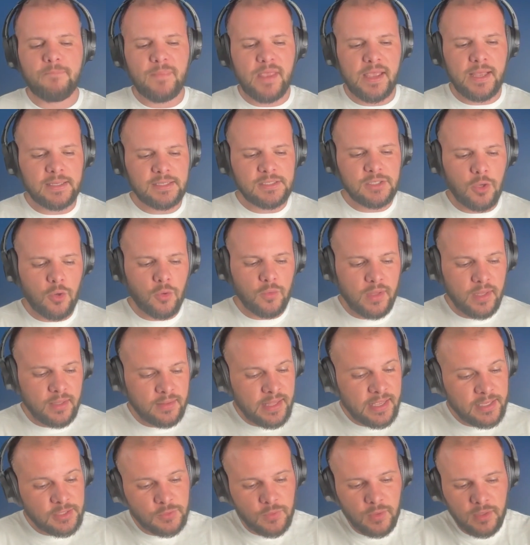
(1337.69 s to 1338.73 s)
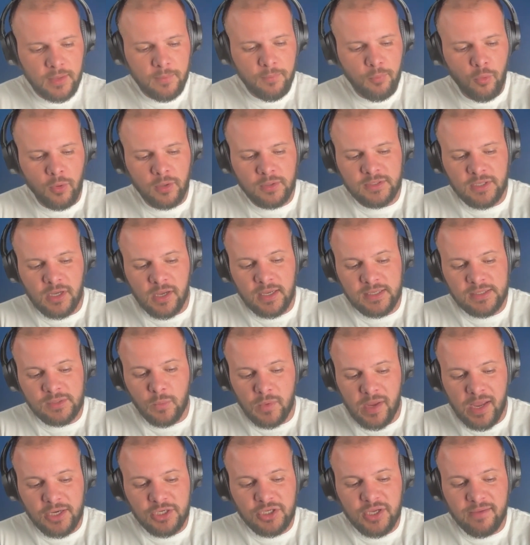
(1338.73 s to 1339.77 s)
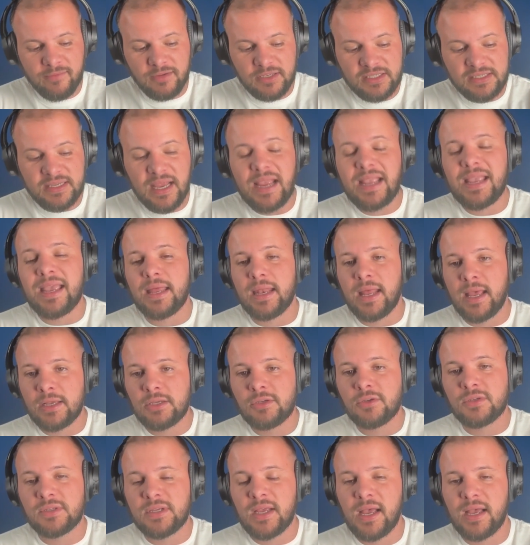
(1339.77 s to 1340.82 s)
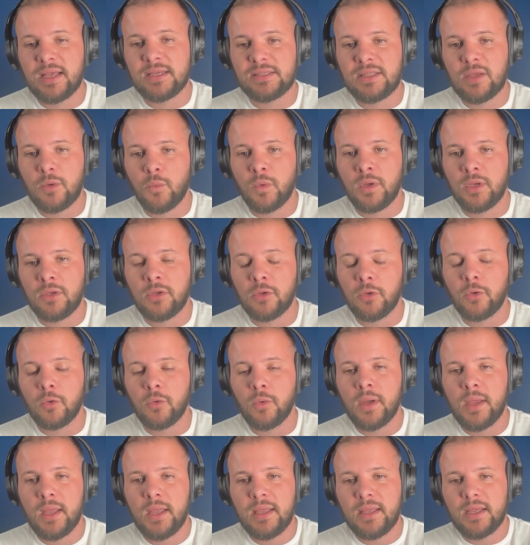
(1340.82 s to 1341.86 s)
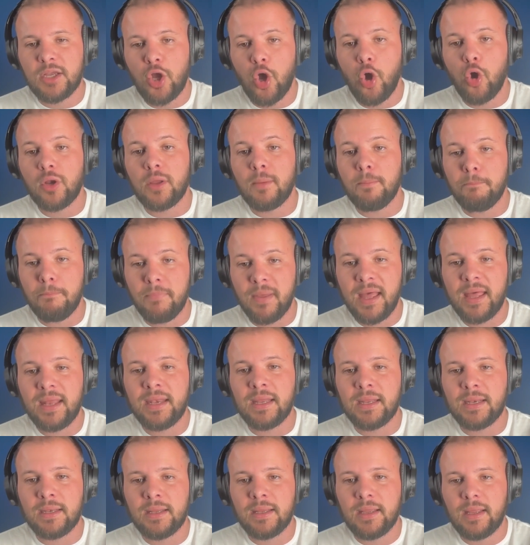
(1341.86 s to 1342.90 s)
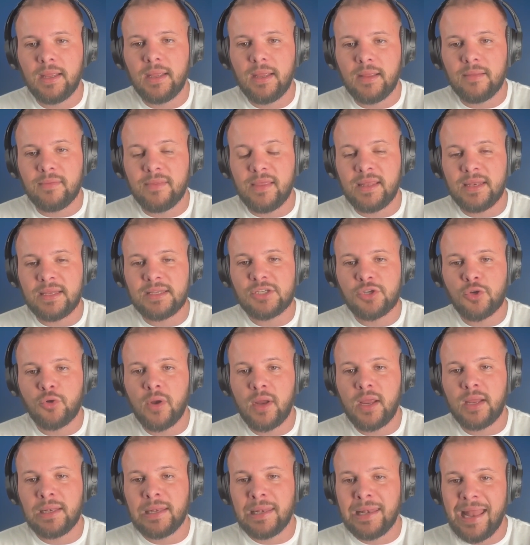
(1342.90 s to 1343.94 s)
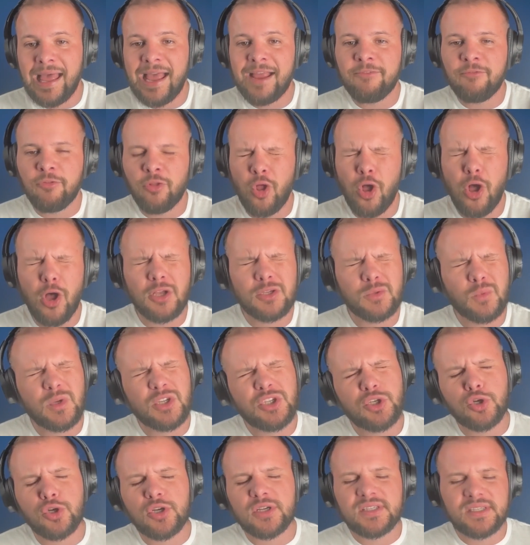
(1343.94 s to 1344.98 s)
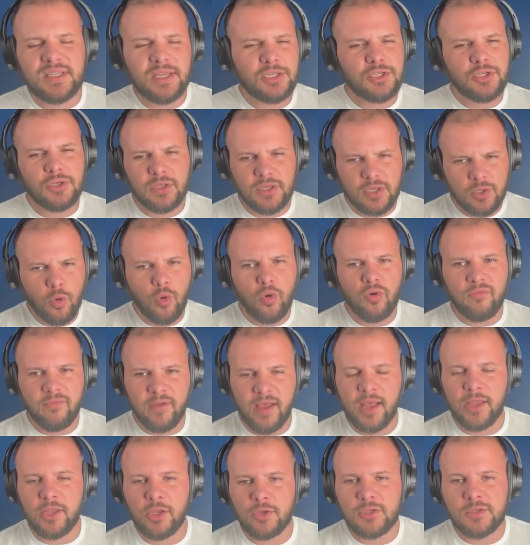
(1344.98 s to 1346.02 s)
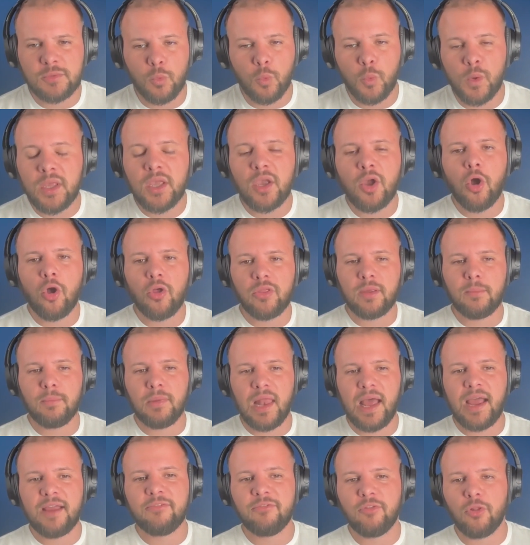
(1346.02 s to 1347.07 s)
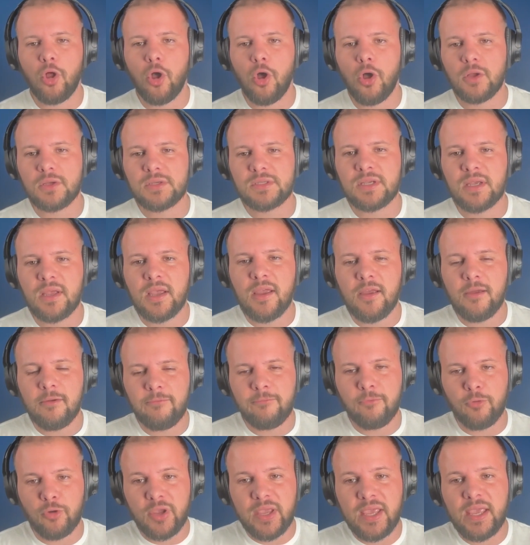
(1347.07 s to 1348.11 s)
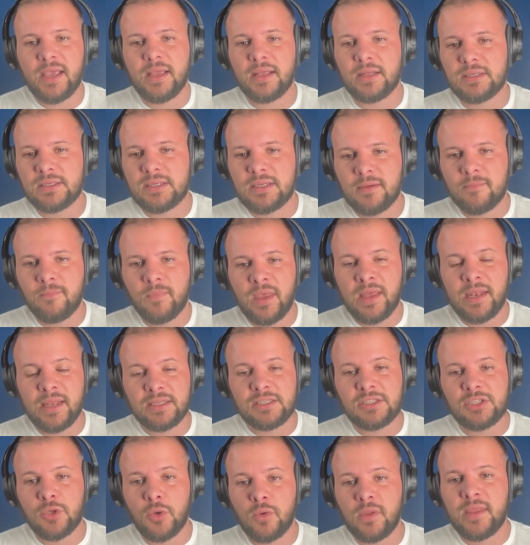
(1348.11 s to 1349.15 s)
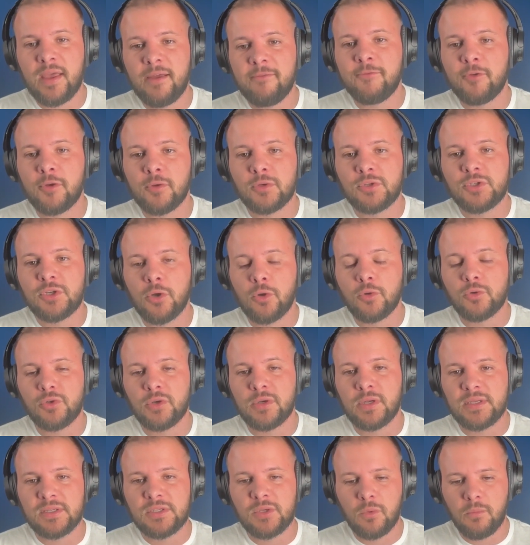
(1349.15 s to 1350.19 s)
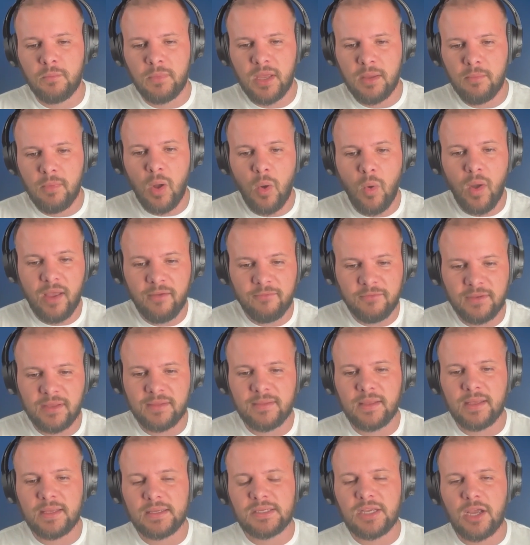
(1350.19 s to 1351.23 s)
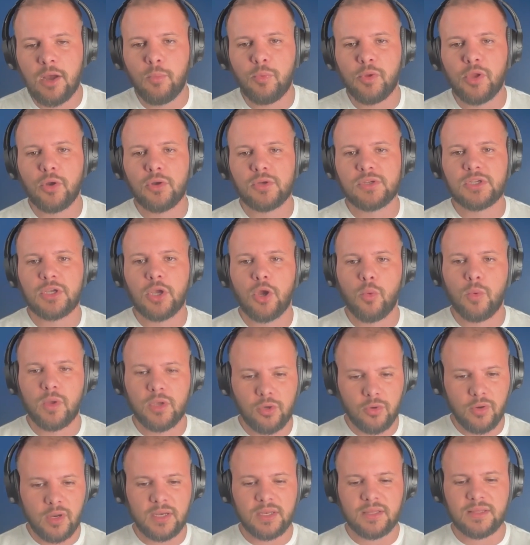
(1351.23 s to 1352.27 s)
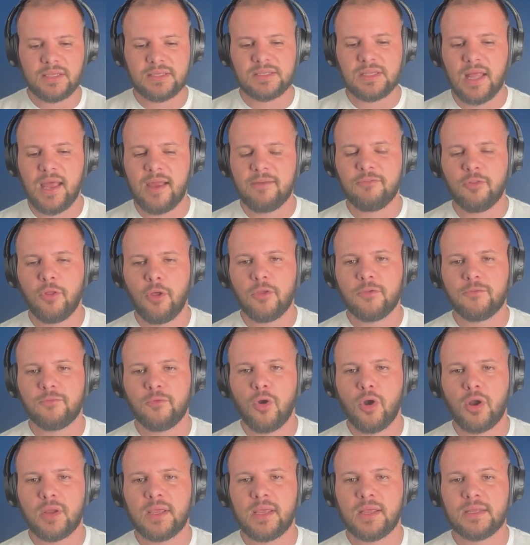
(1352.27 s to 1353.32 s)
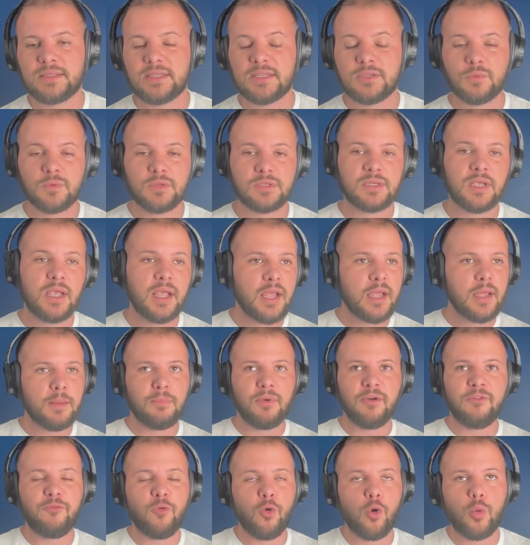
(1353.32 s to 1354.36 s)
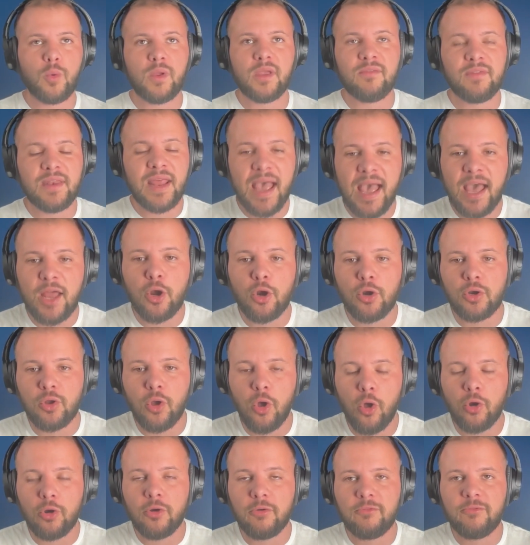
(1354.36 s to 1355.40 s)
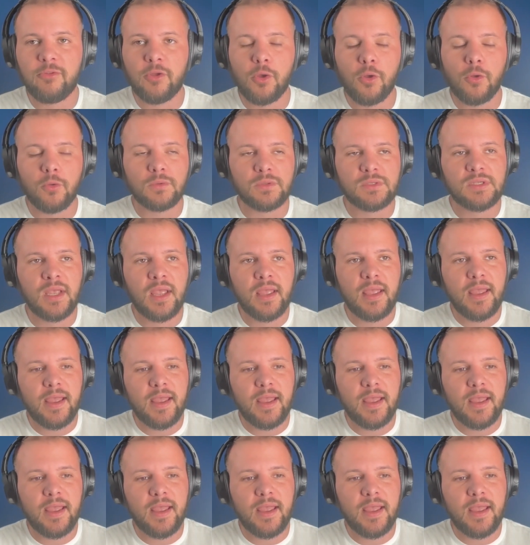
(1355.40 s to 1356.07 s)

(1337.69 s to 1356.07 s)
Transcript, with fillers: And so th- that's really important to us. And we actually have a second exercise that we do called embedded that is creating life laws, which are essentially core values. We call them life laws for kids and it's doing that for your children. And so me and my wife did this a couple years ago. We created these life laws for our kids. This was before we even had our daughters, Shields.